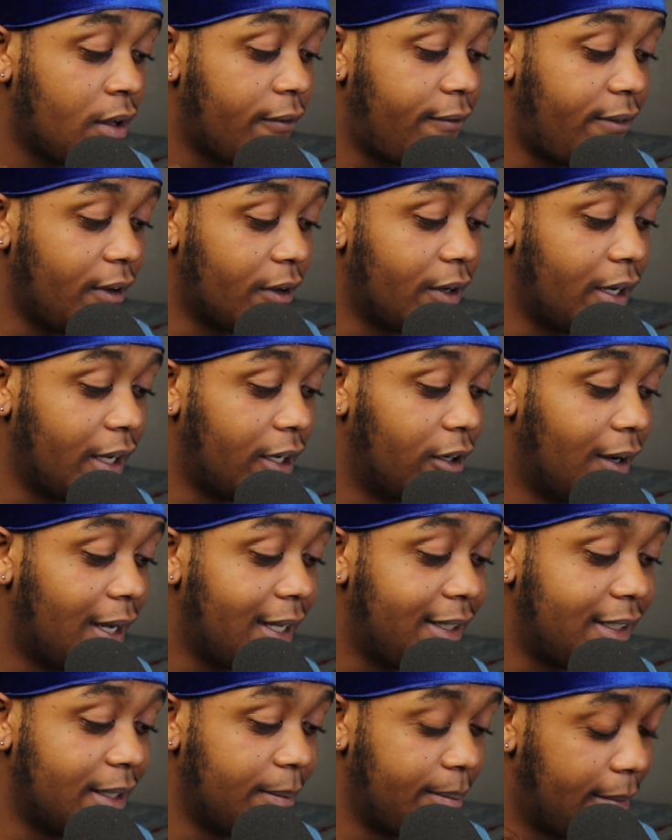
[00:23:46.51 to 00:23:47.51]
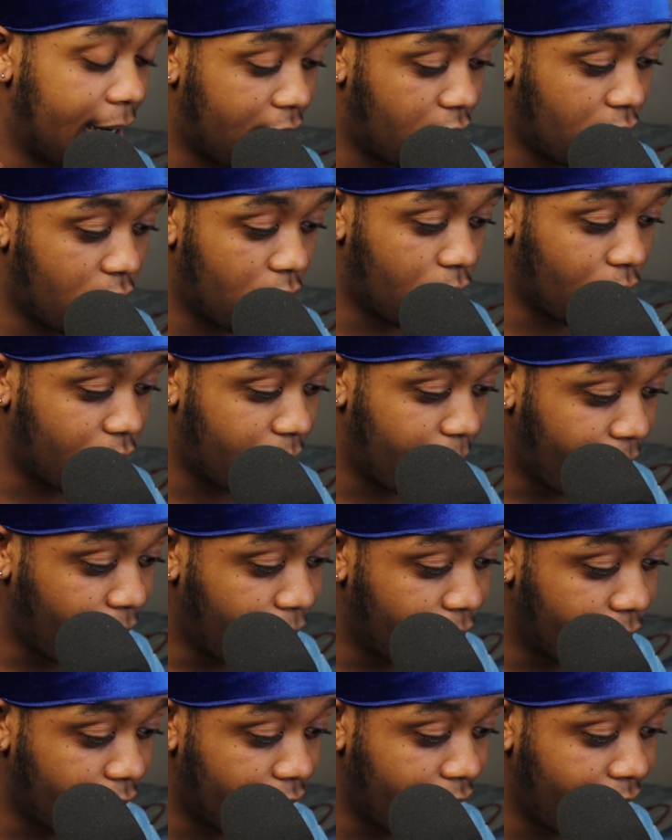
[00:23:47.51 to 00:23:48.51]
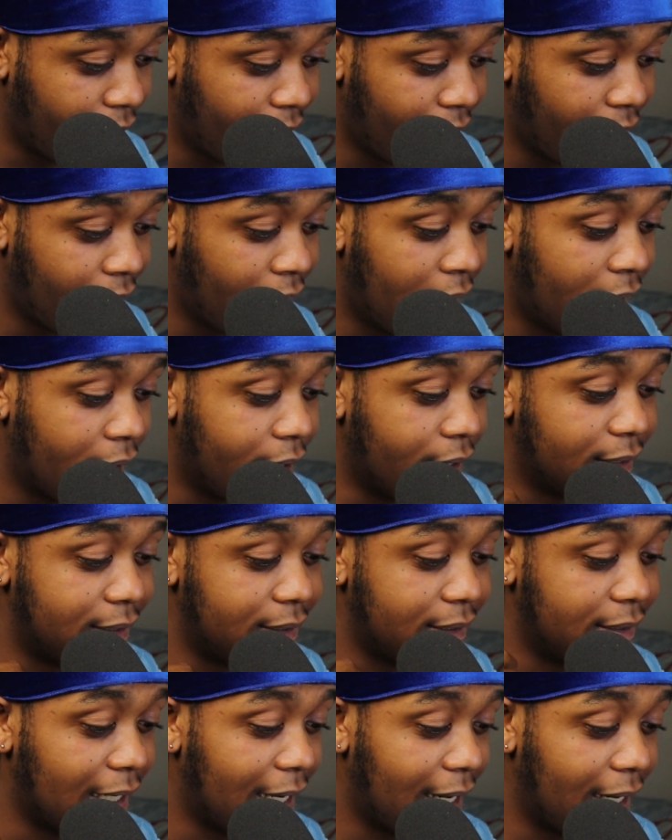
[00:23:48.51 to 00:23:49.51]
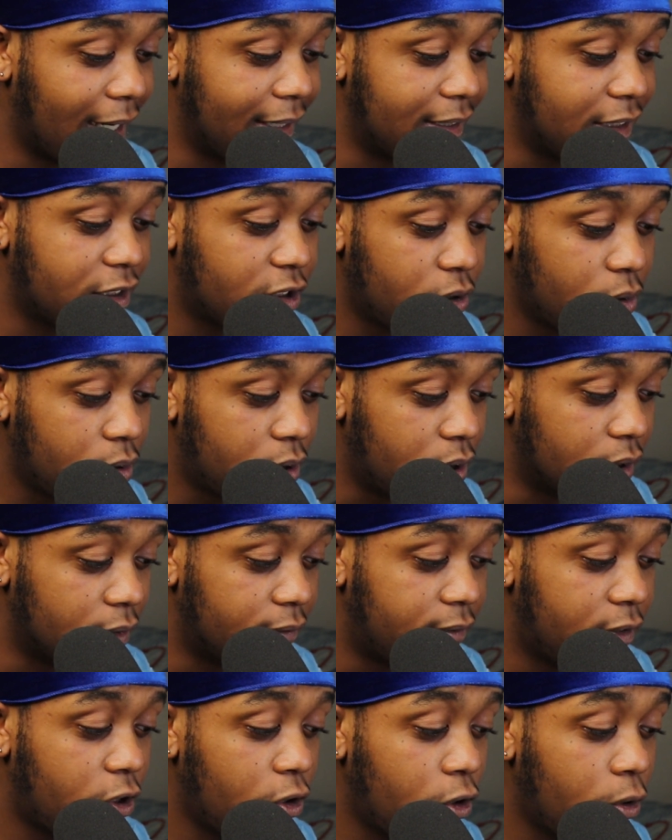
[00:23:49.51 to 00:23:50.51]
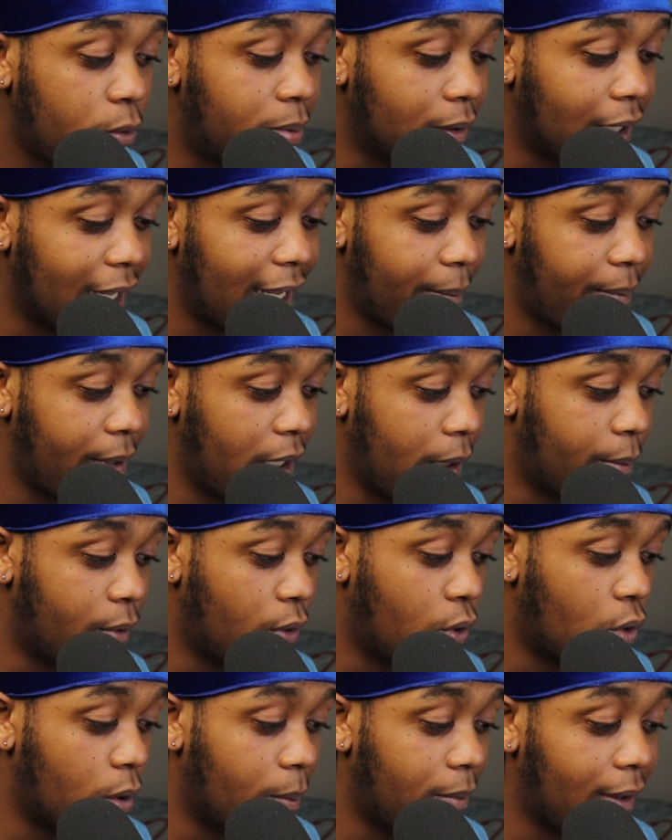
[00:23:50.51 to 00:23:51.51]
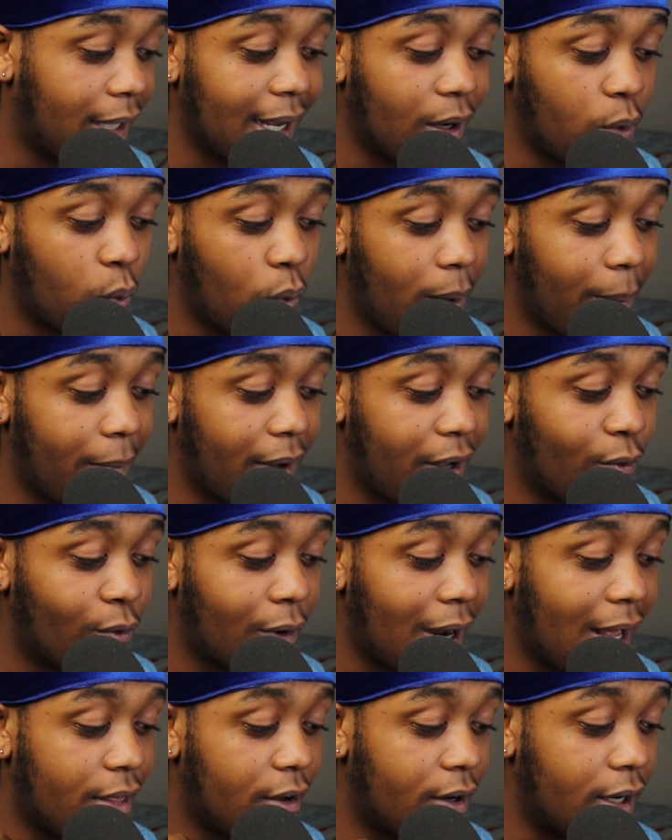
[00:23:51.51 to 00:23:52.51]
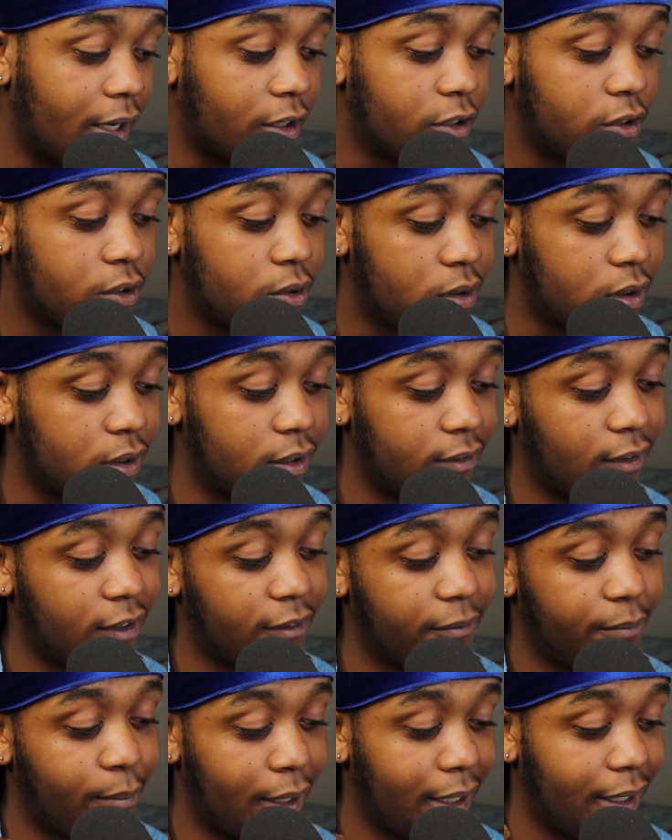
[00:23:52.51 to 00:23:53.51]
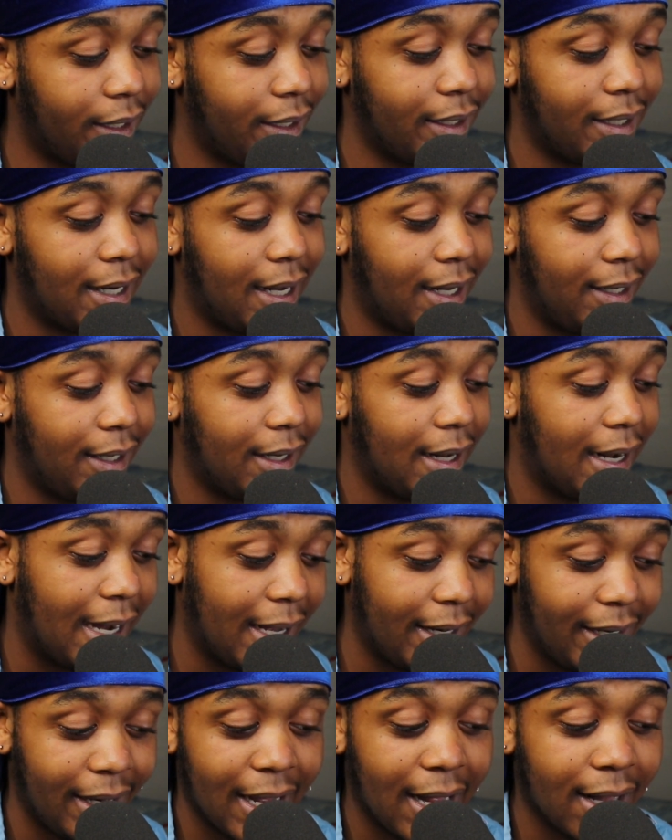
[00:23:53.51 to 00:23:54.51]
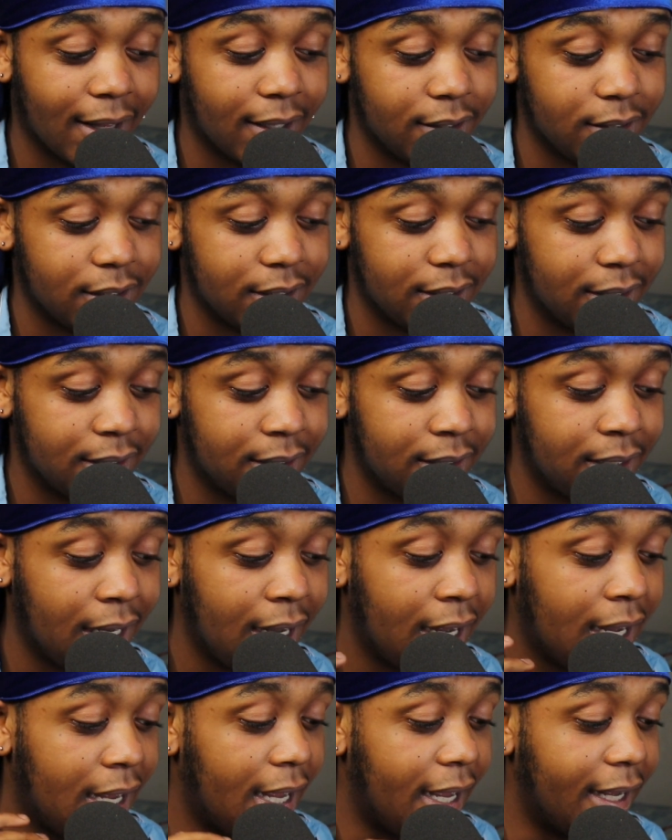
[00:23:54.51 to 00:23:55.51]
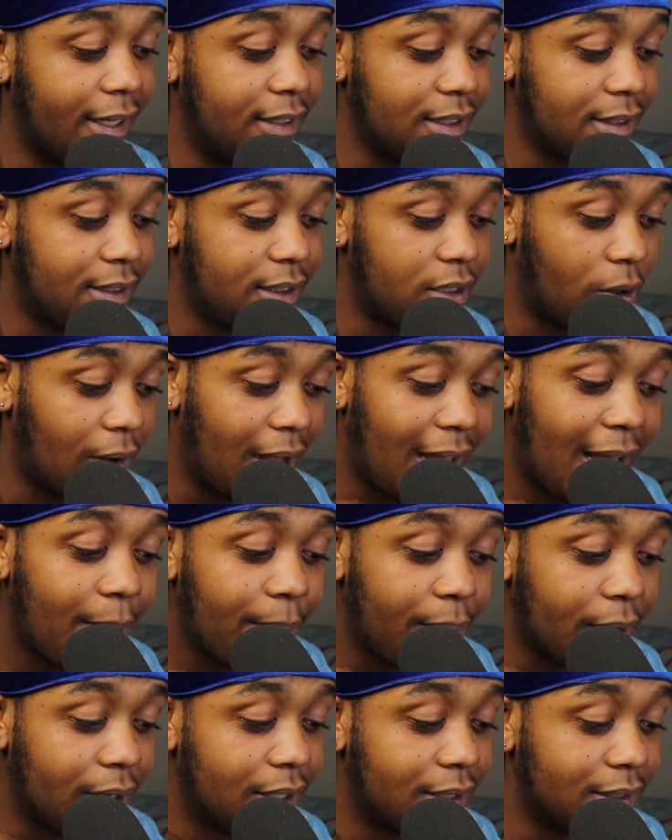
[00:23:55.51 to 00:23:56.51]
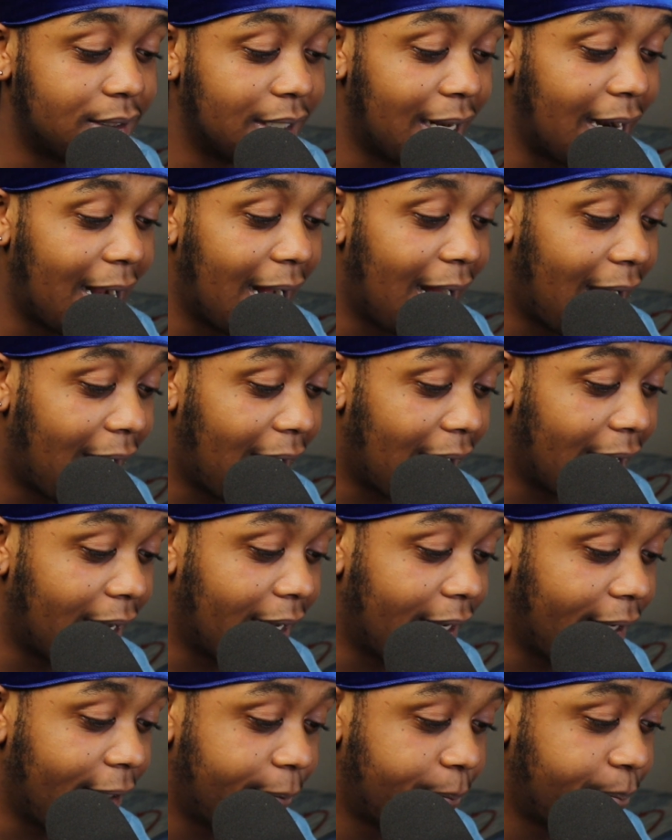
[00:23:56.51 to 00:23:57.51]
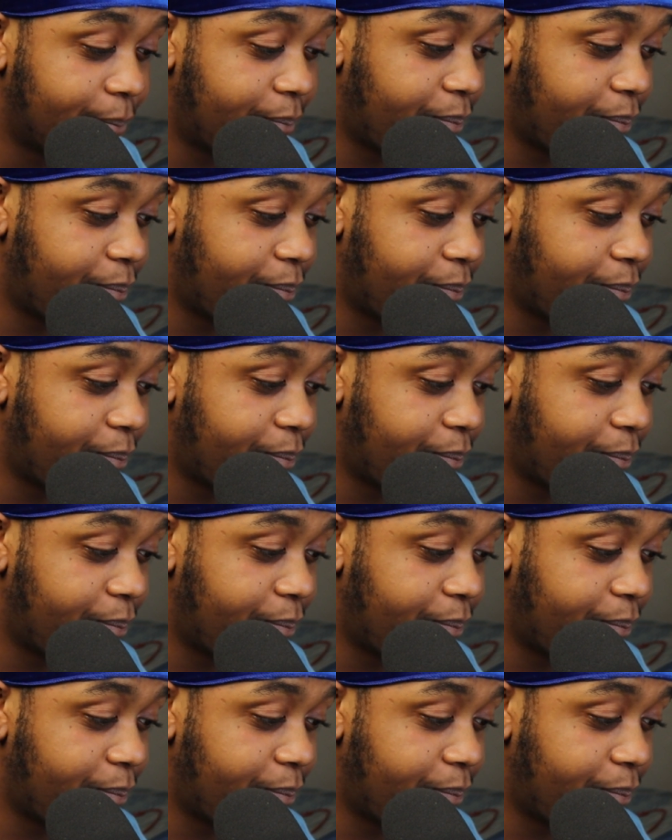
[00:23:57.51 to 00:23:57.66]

feel neglected by our own community. This is not exclusive to black people or black women, rather inclusive of bigoted ideologies. It just so happens that I